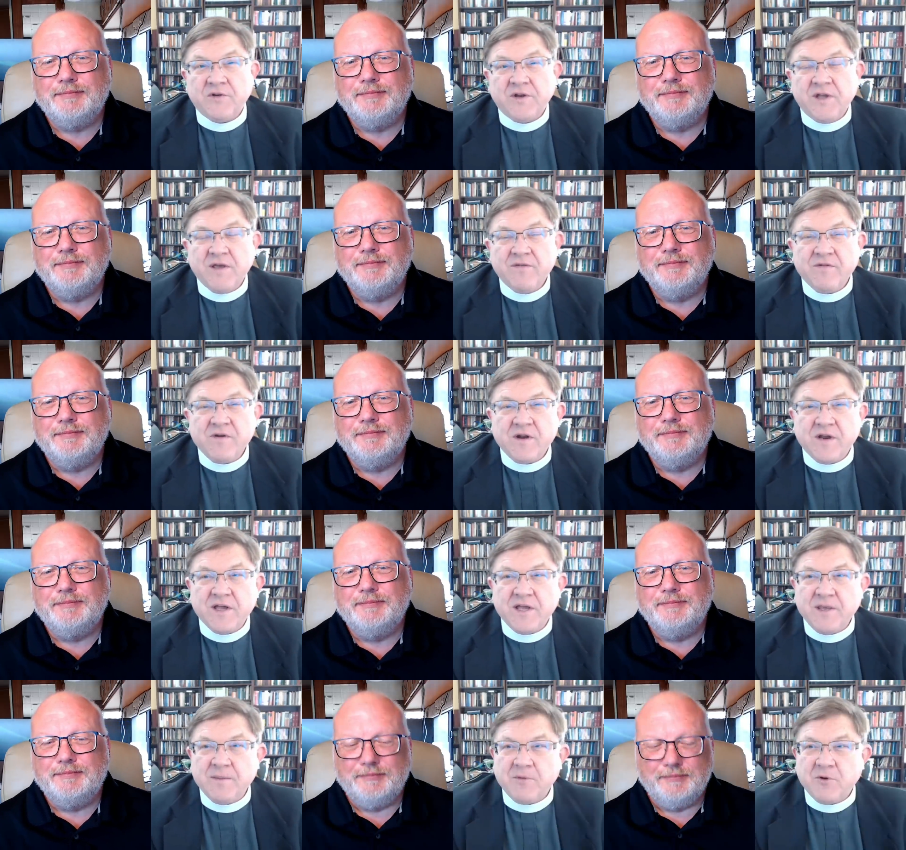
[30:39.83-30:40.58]
Speaker 1: and I keep
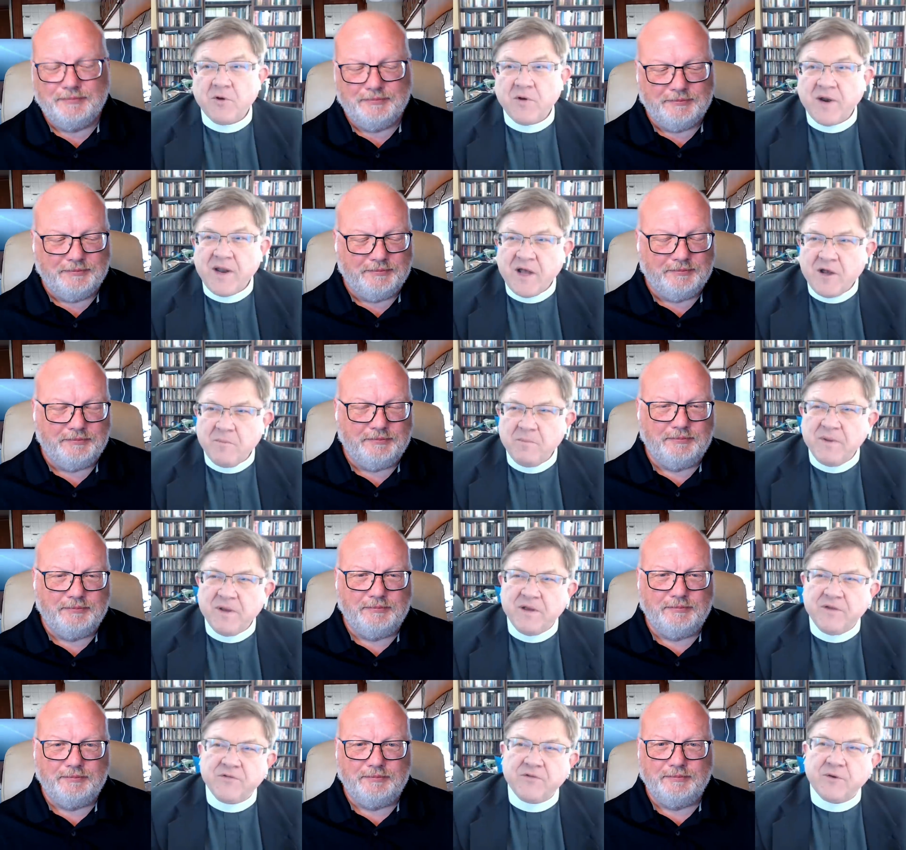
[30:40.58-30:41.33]
going, how big is our
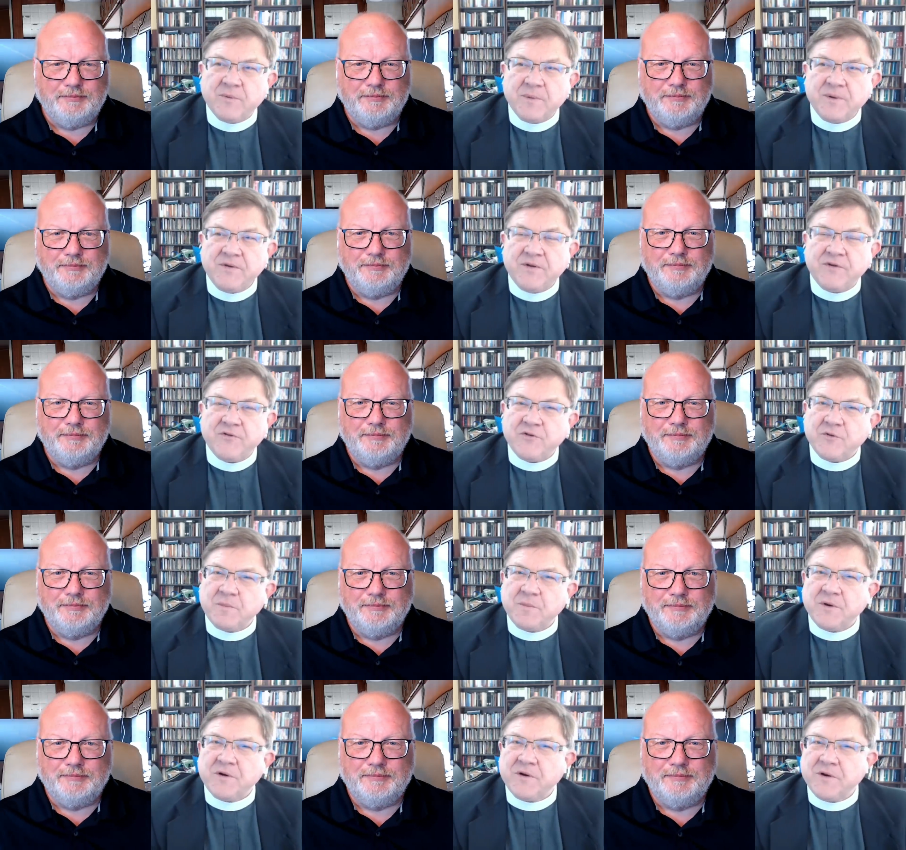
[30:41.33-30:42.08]
potential
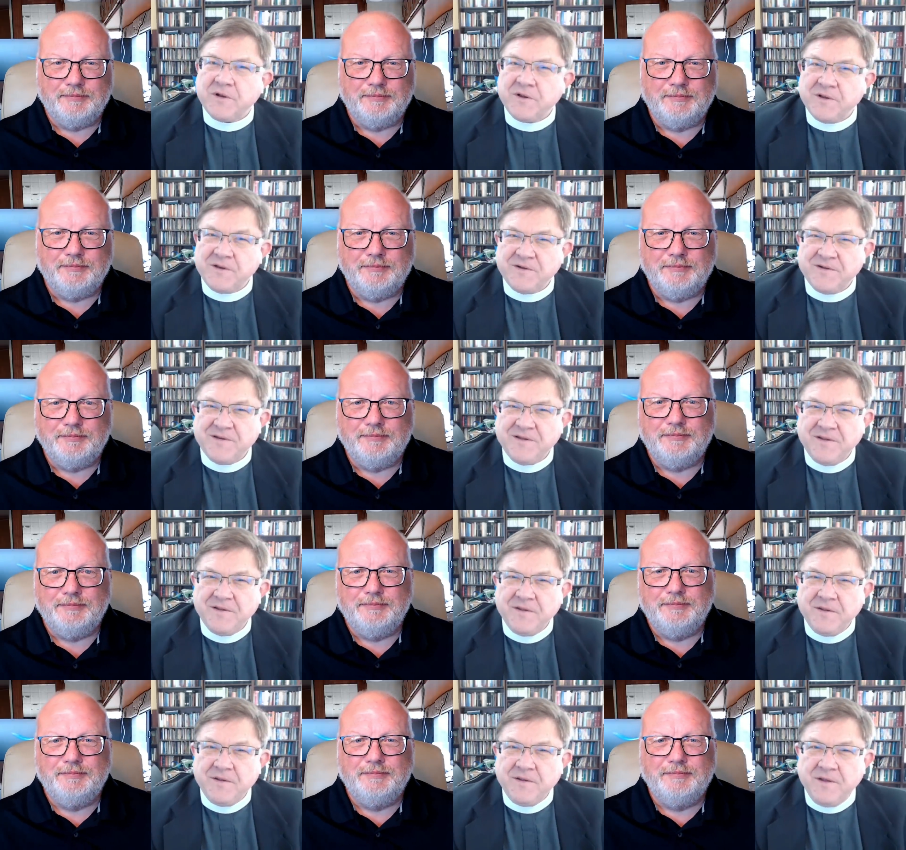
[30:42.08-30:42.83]
market?
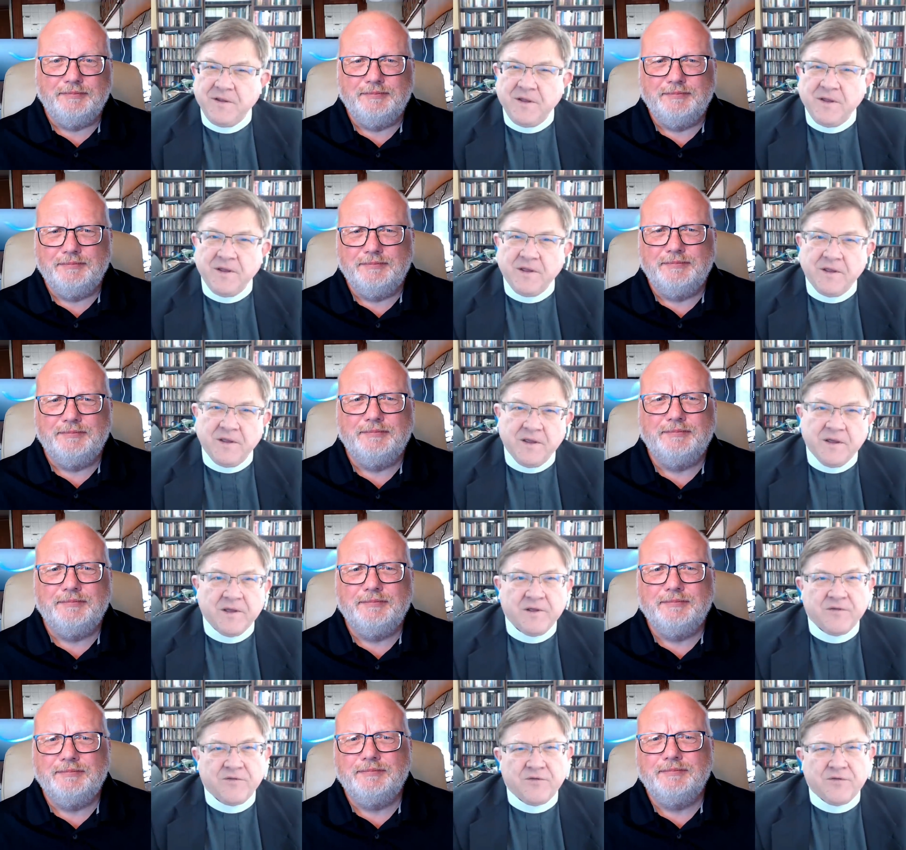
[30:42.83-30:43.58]
Yes,
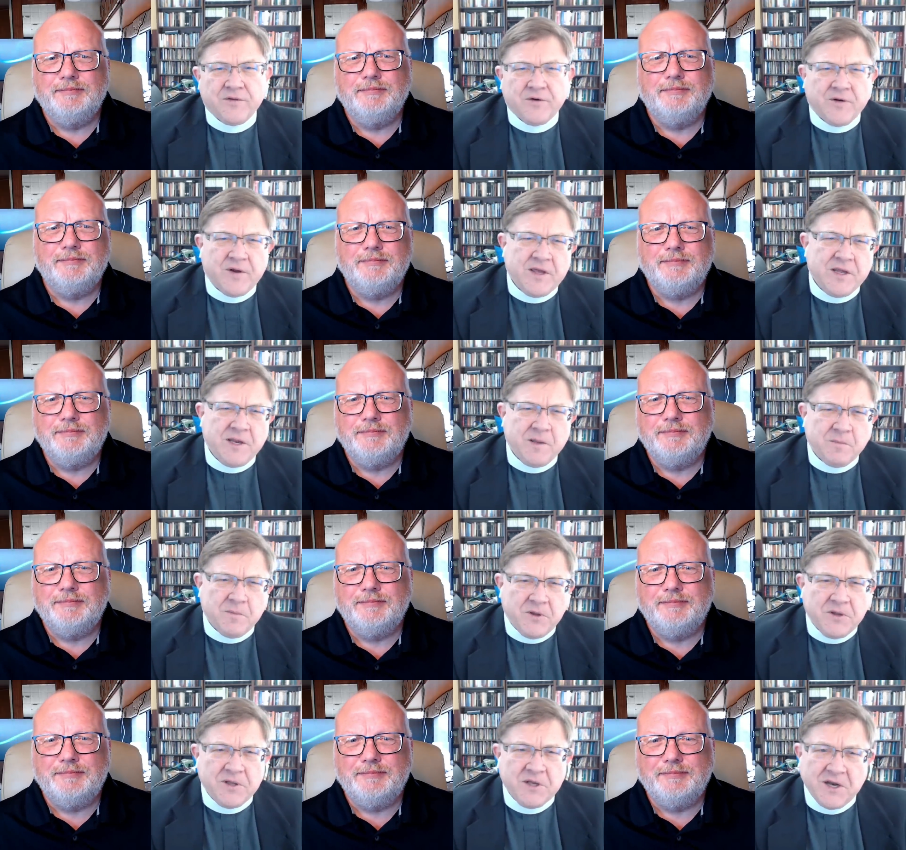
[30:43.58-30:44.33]
there are eighty million
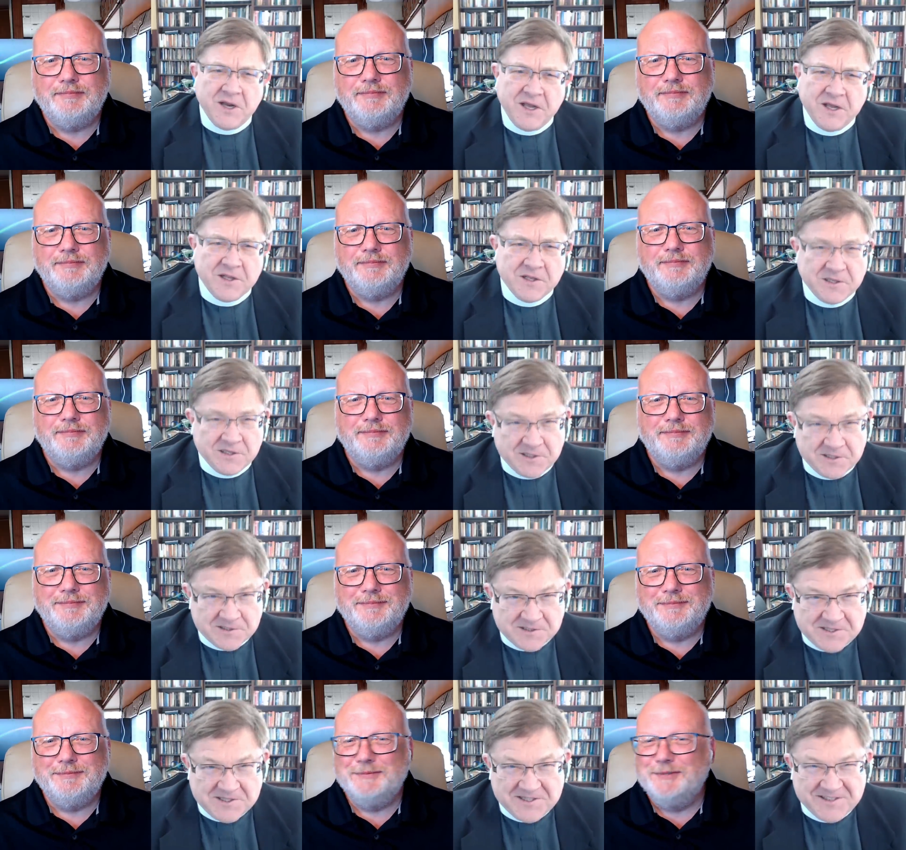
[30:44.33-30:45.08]
Anglicans.
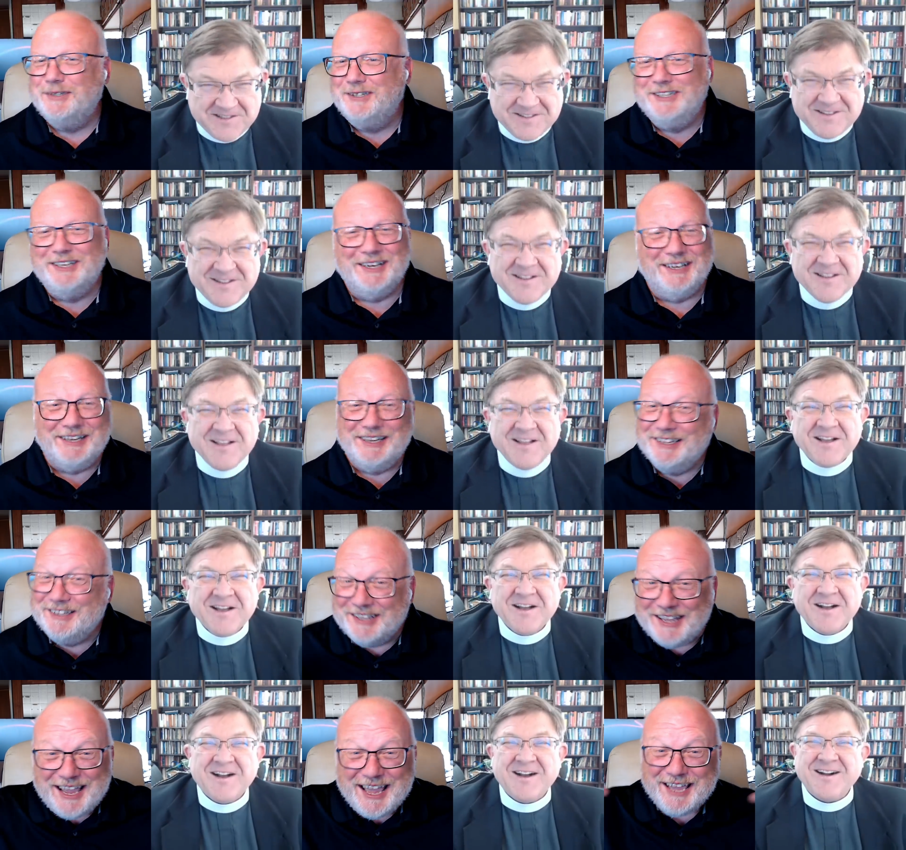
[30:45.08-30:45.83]

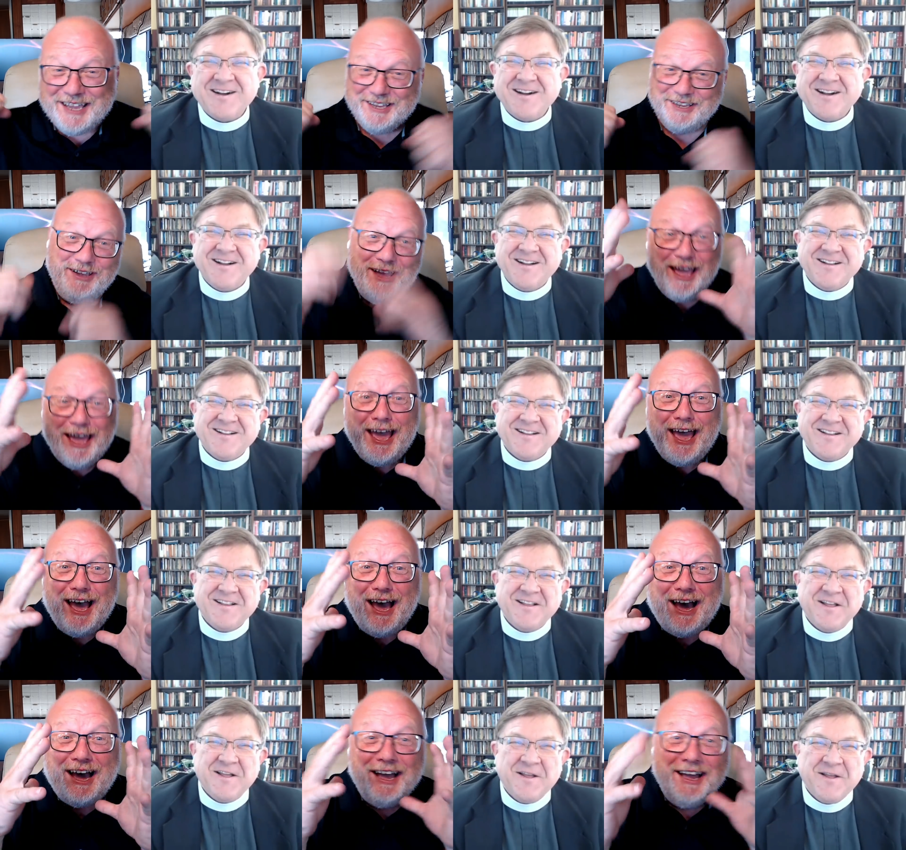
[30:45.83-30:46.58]

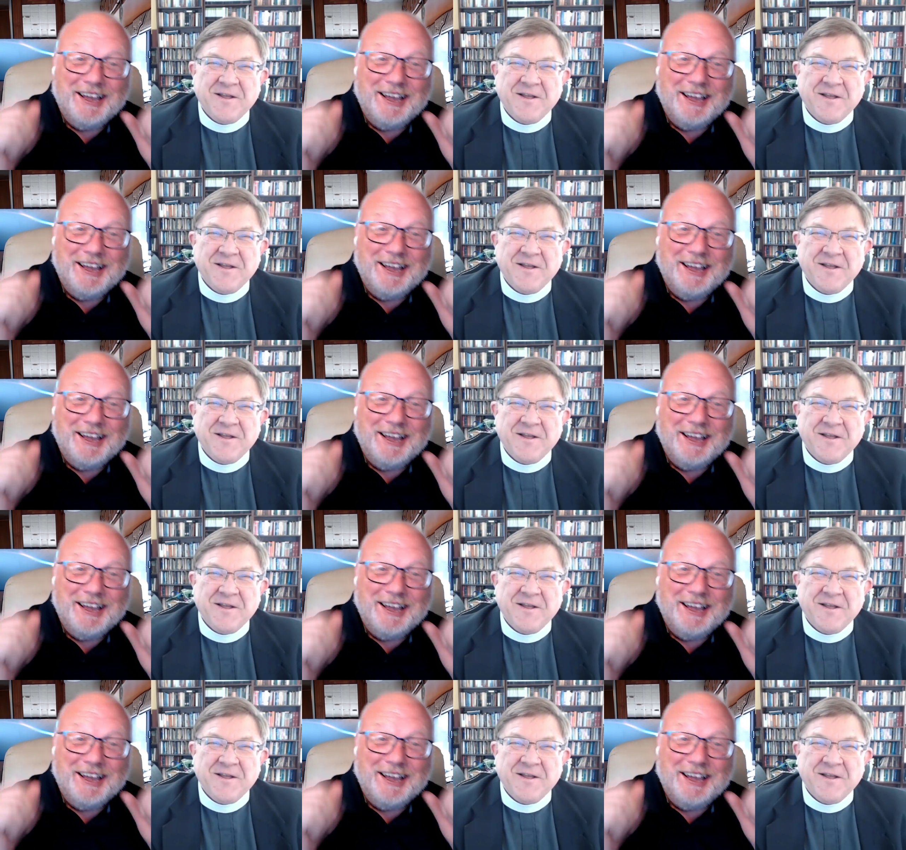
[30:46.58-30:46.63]
Speaker 2: Yeah.